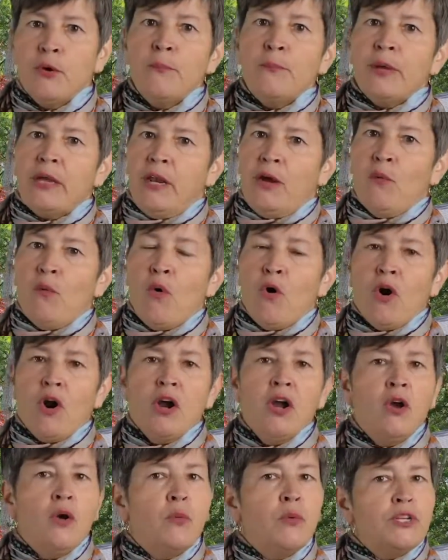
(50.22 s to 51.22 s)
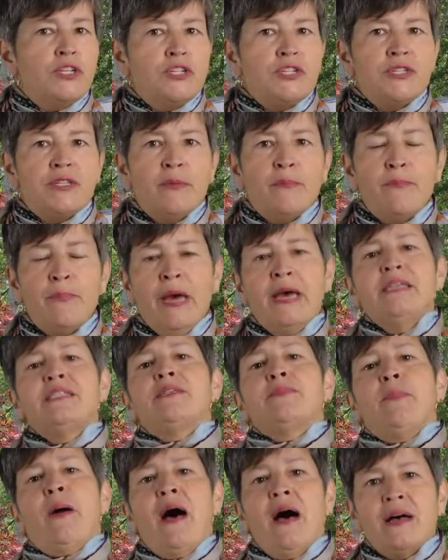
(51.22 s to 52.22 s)
to a bidding war, which is the
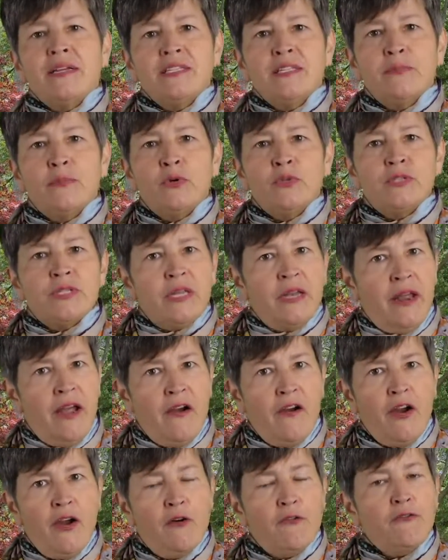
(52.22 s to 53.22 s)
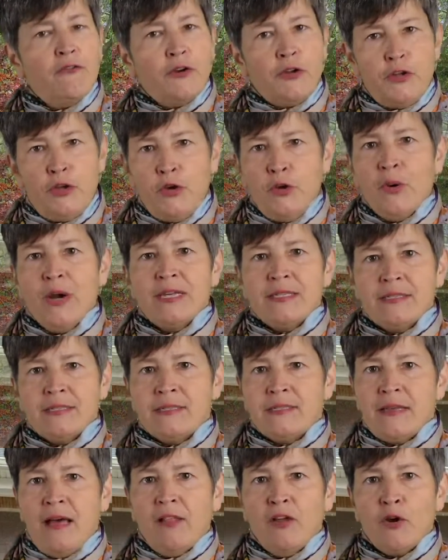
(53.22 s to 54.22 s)
best possible scenario for you as a
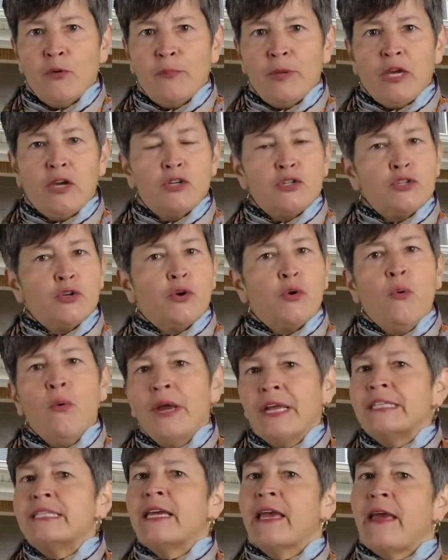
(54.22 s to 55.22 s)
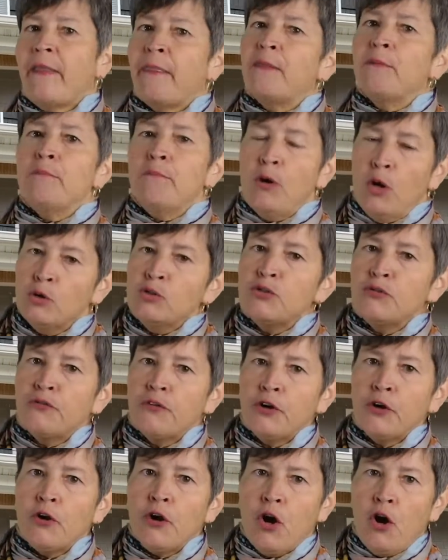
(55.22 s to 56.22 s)
seller because you're going to get the most
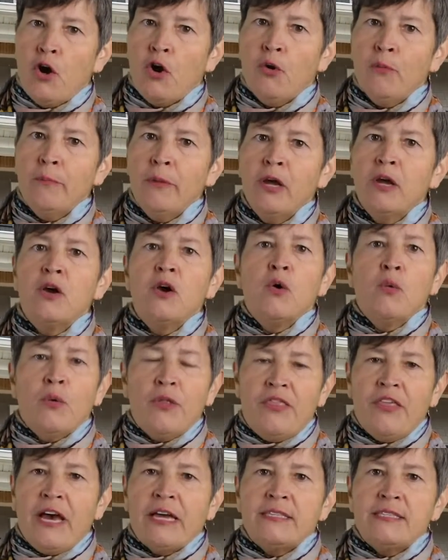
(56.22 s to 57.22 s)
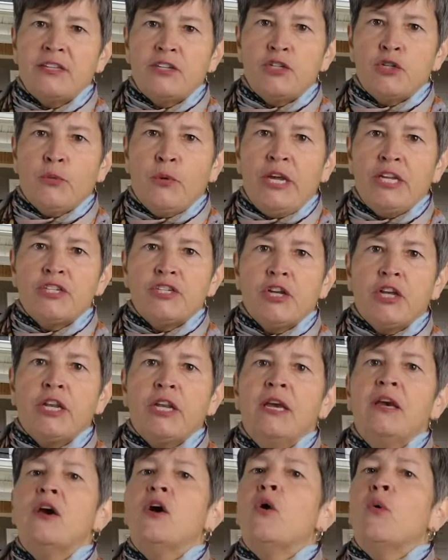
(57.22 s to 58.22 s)
for your home with that
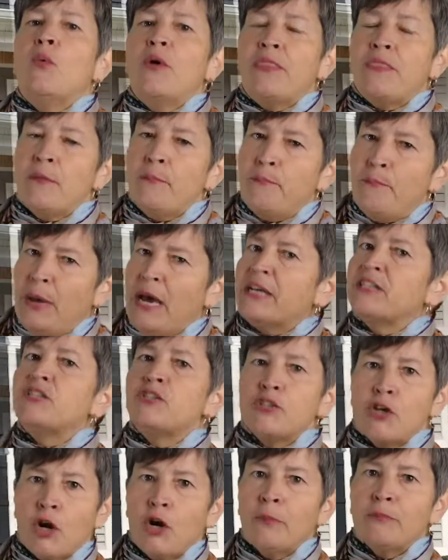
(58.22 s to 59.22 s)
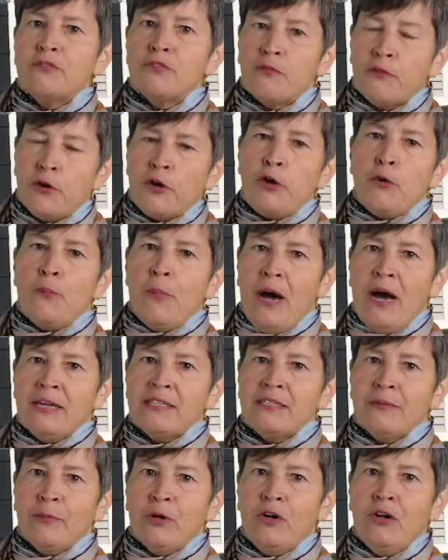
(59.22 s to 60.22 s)
situation with the best terms for you
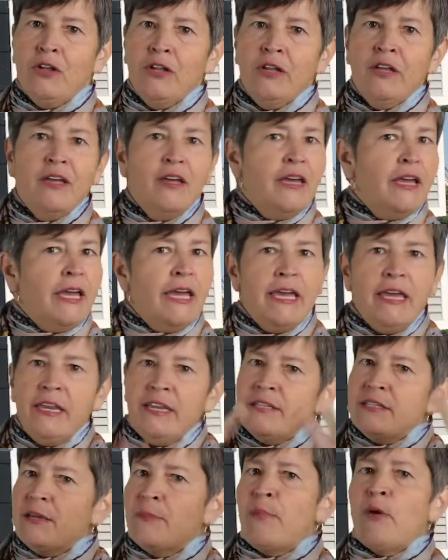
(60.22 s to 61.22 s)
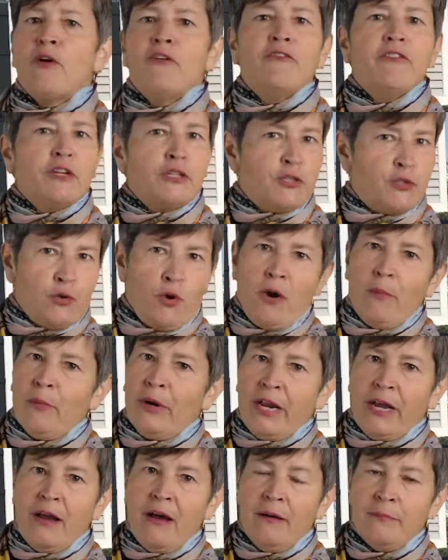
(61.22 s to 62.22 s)
possible. It is a perfect storm
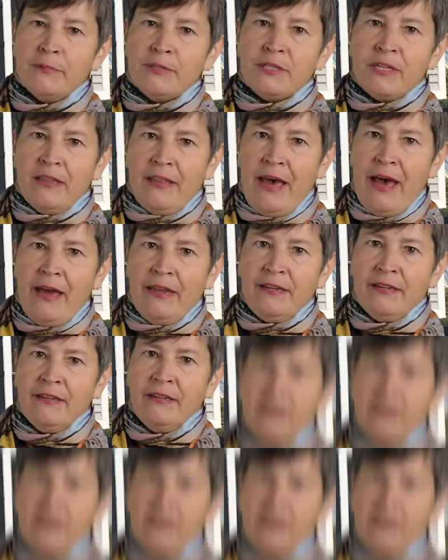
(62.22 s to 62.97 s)
when it comes to that.